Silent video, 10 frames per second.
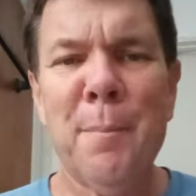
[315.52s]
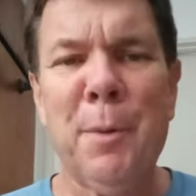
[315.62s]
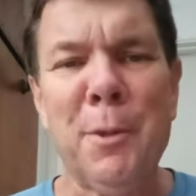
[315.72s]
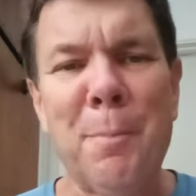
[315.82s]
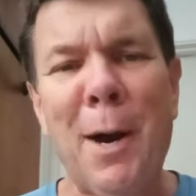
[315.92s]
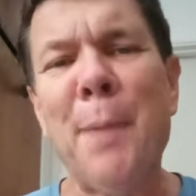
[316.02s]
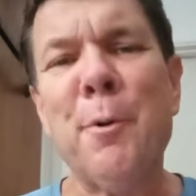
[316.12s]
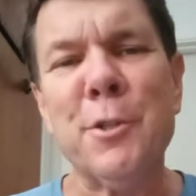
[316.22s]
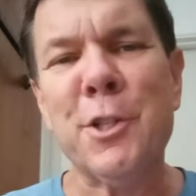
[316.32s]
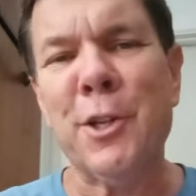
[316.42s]
But the
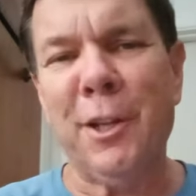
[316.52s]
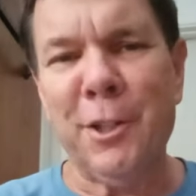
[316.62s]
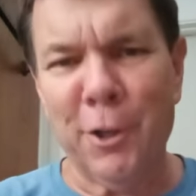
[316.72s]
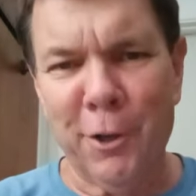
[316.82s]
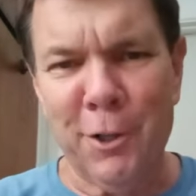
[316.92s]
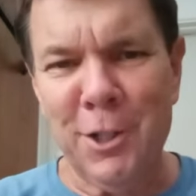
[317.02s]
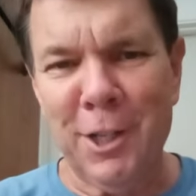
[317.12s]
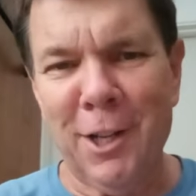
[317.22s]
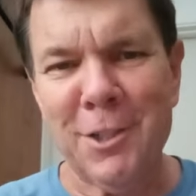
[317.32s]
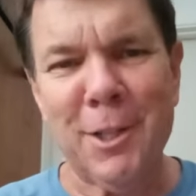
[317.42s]
Bible is
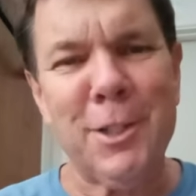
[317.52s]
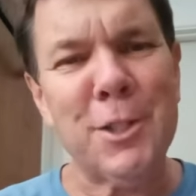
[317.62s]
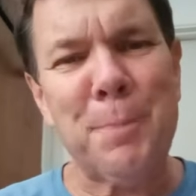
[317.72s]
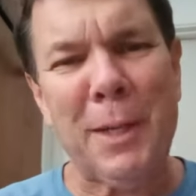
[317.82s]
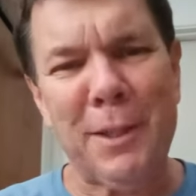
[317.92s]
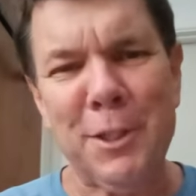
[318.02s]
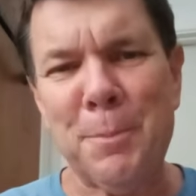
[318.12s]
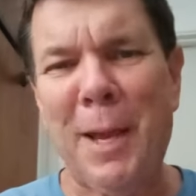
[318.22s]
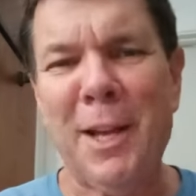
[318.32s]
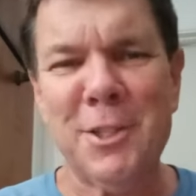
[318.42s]
encouraging us. I just picked
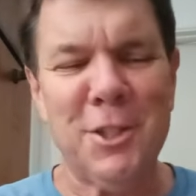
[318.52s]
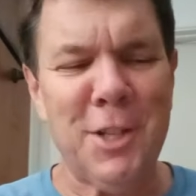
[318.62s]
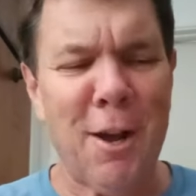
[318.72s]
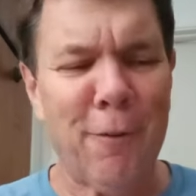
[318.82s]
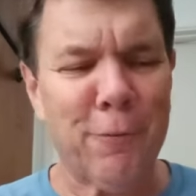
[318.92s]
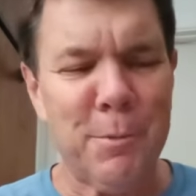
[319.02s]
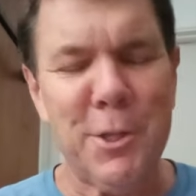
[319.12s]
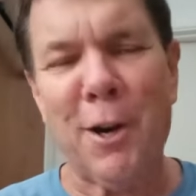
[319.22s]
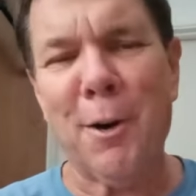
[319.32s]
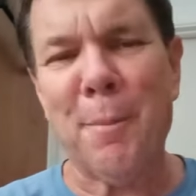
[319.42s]
this passage out from
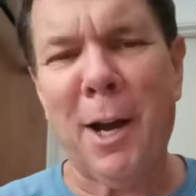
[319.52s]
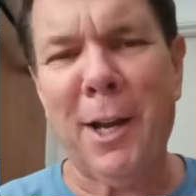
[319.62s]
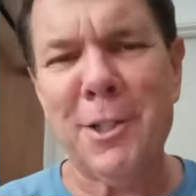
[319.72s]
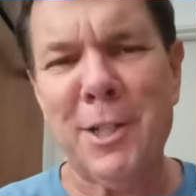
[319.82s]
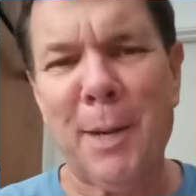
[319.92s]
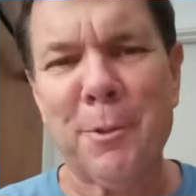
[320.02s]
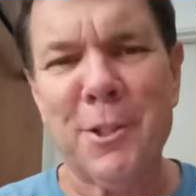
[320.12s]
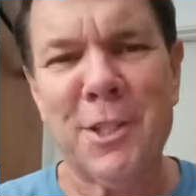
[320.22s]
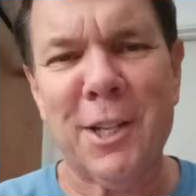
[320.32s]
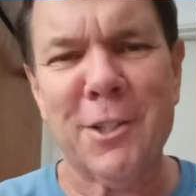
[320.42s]
Jeremiah chapter
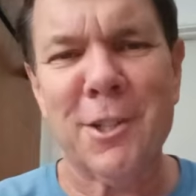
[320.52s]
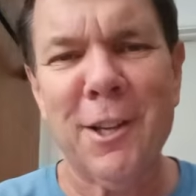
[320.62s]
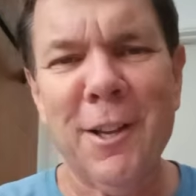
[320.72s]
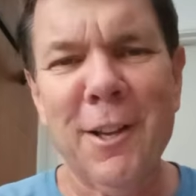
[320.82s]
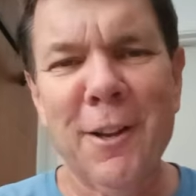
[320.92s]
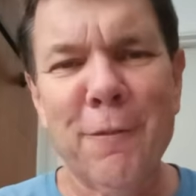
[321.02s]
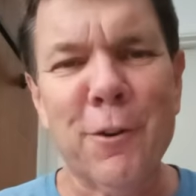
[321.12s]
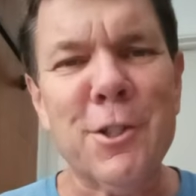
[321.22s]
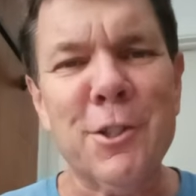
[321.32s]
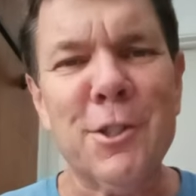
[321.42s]
6,
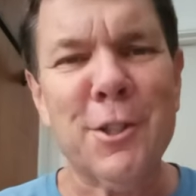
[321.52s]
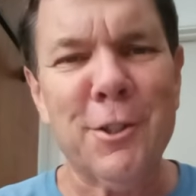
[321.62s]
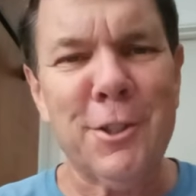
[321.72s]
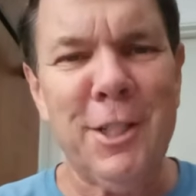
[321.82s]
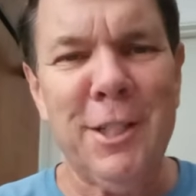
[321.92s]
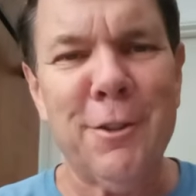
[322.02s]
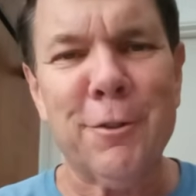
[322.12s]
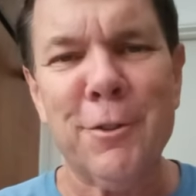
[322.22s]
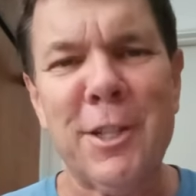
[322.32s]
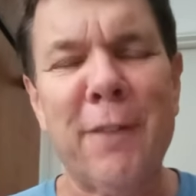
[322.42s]
verses 13
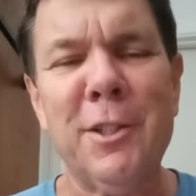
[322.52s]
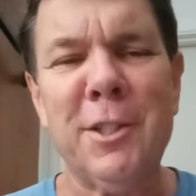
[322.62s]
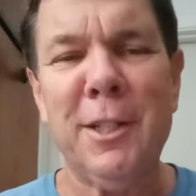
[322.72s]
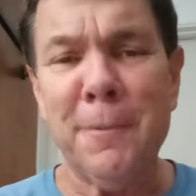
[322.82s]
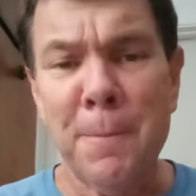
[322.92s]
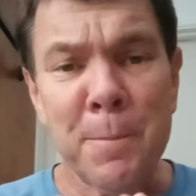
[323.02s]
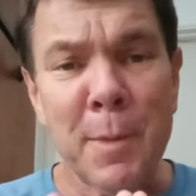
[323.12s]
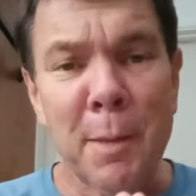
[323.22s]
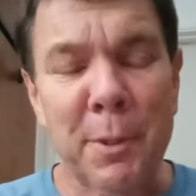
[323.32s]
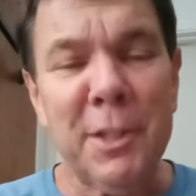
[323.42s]
through 17.
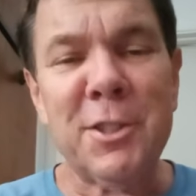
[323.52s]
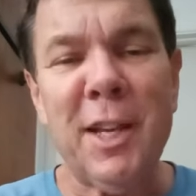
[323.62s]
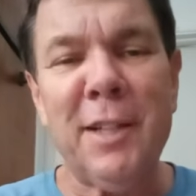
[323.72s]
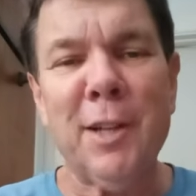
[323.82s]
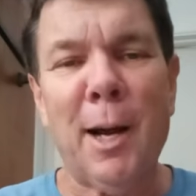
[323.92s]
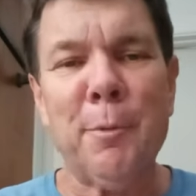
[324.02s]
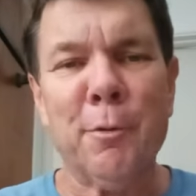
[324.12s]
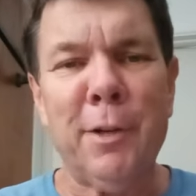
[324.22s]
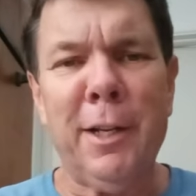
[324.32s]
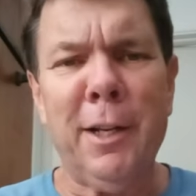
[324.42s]
Please take time
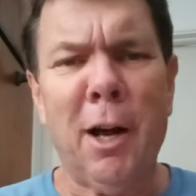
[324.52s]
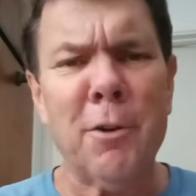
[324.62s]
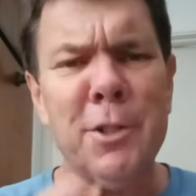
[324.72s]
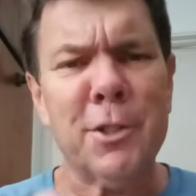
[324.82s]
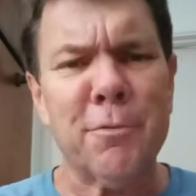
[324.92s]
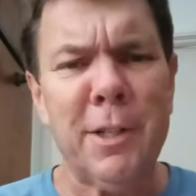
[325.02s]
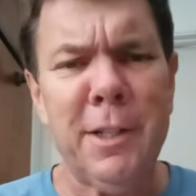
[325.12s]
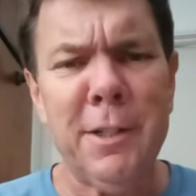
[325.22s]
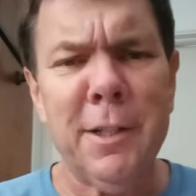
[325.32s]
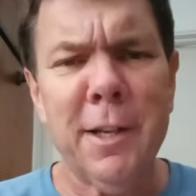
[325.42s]
to read it. I'll just
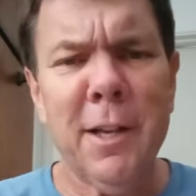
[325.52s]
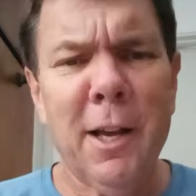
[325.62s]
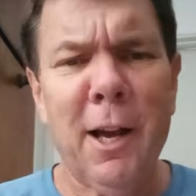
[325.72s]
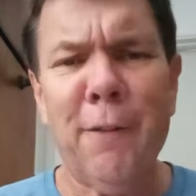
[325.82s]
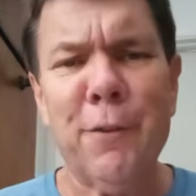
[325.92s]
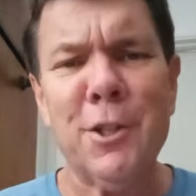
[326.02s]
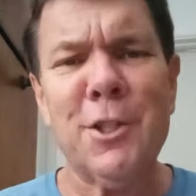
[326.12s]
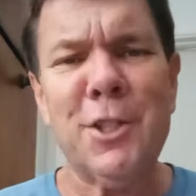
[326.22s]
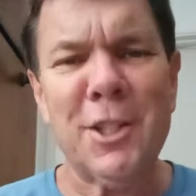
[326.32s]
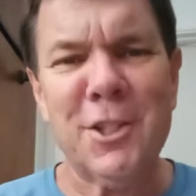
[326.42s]
read
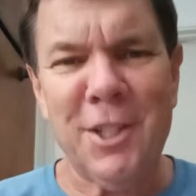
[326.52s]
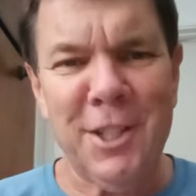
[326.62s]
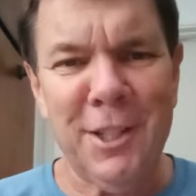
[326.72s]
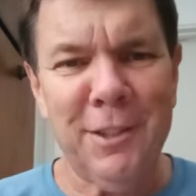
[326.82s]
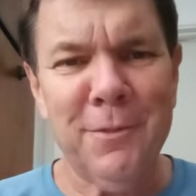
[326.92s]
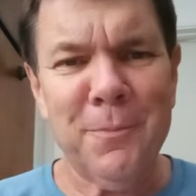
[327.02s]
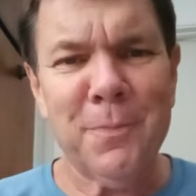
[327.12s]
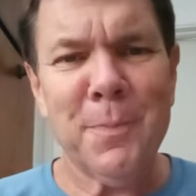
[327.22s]
verse 16